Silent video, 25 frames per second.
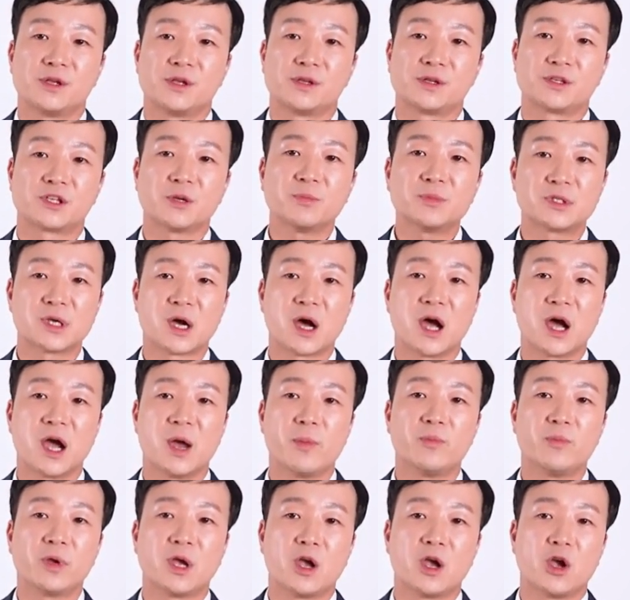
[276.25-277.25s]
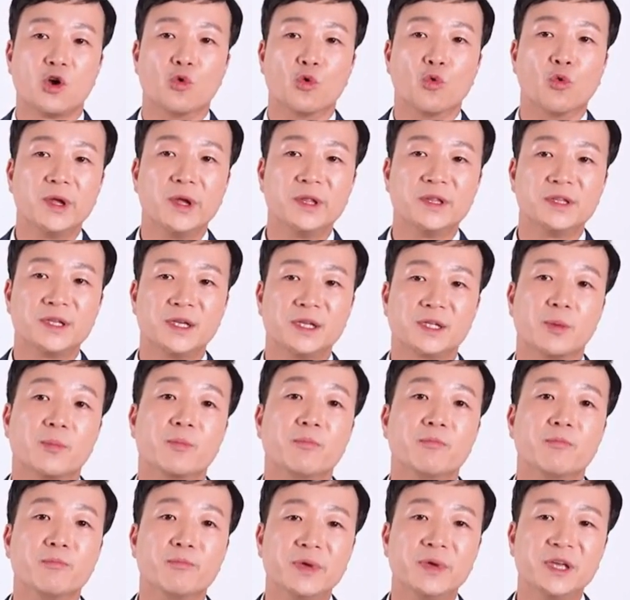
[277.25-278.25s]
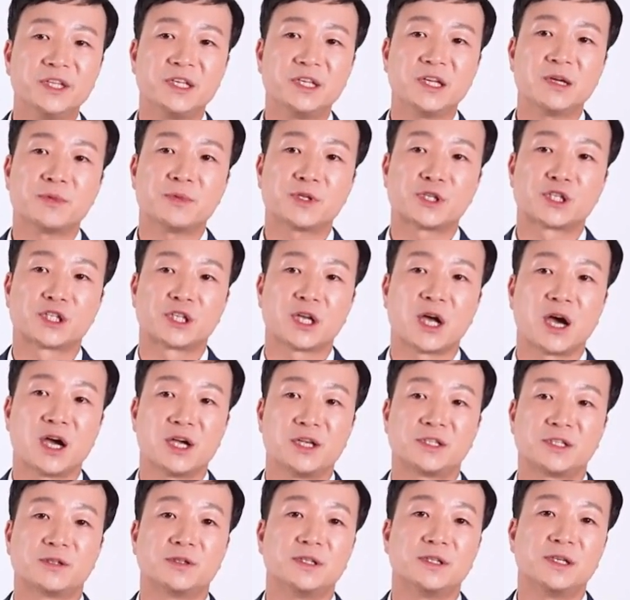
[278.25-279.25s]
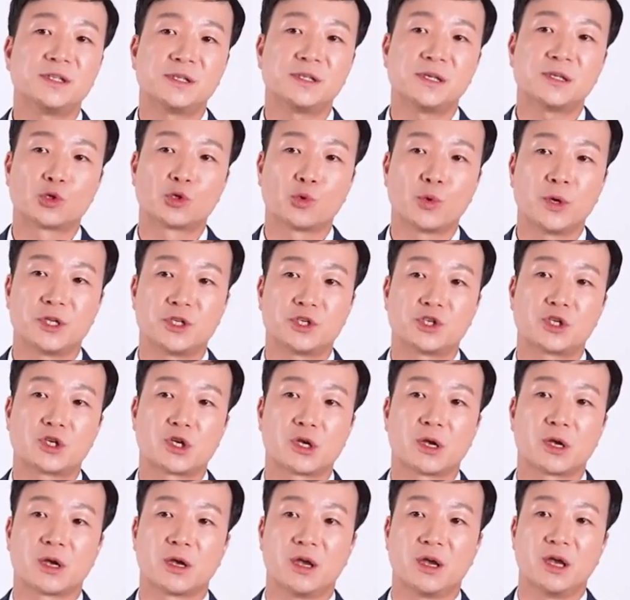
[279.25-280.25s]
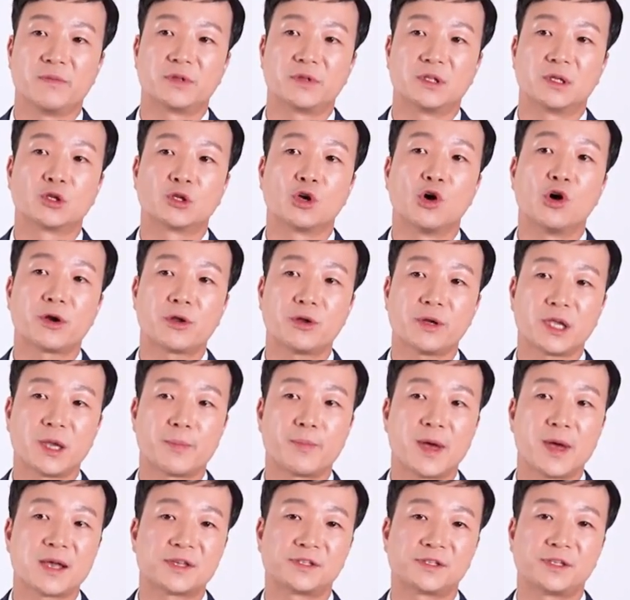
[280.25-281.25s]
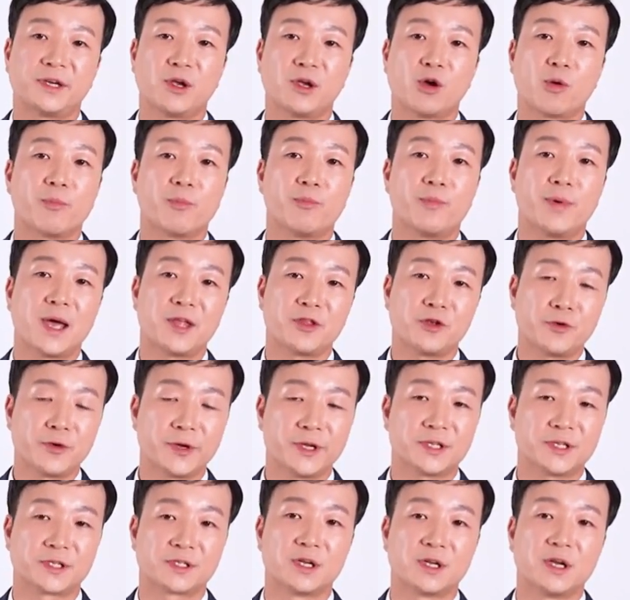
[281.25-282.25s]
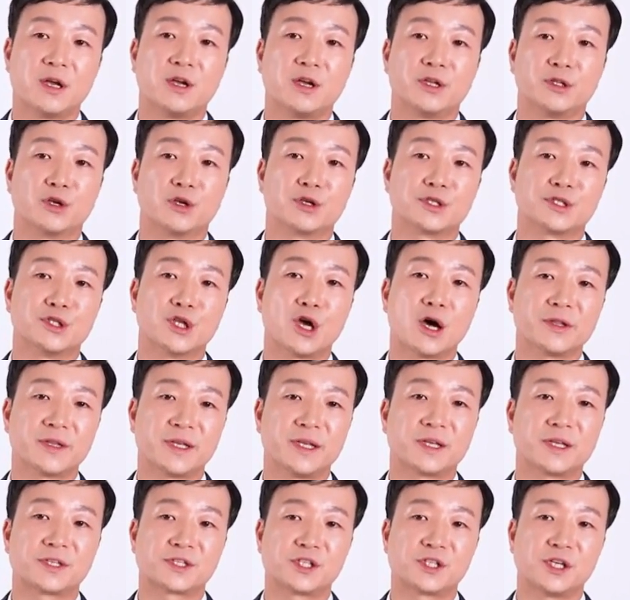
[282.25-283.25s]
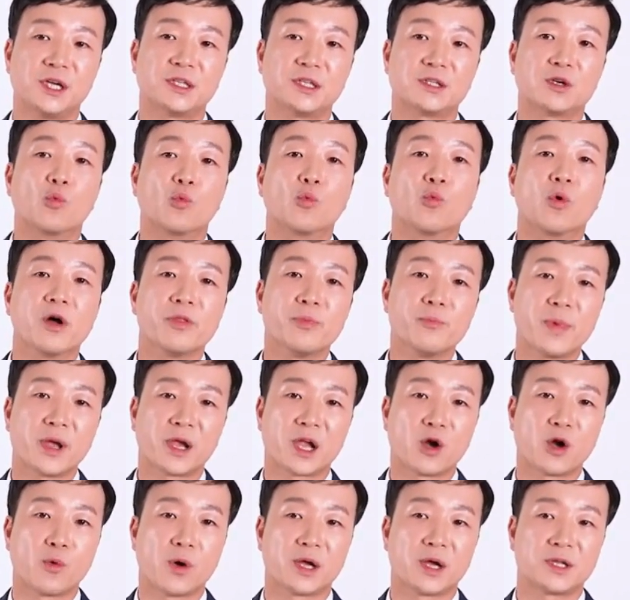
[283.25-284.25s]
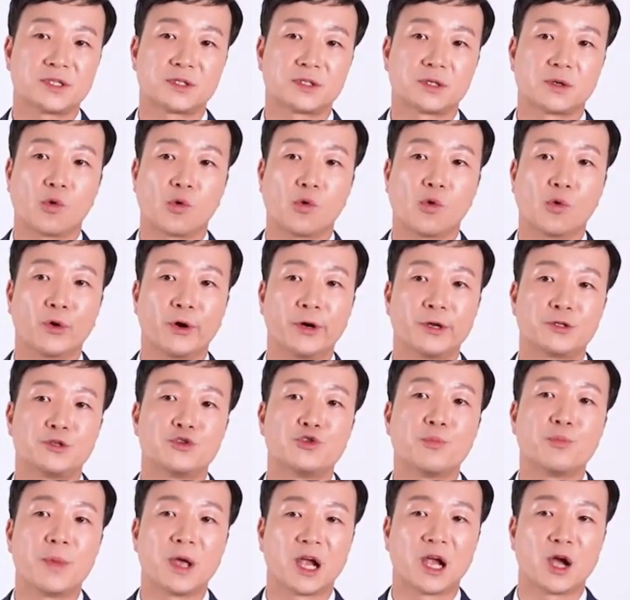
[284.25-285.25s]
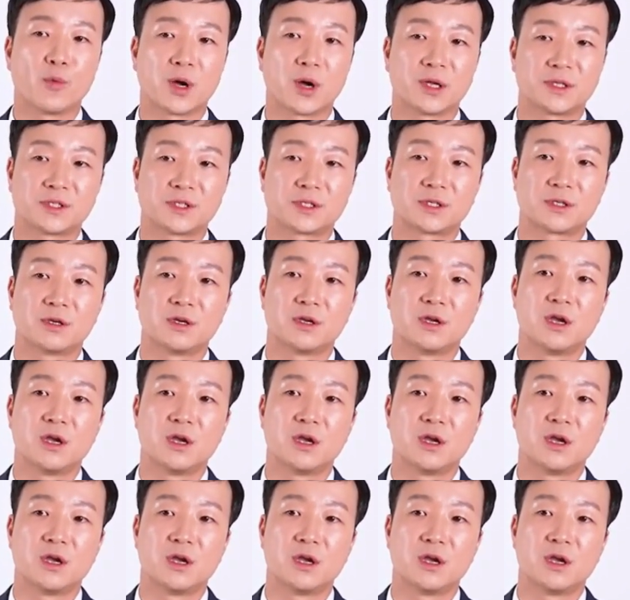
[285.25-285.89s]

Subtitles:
Sometimes we need medium-sized DC switch if the total capacity of batteries does not exceed 1 megawatt or 2 megawatts.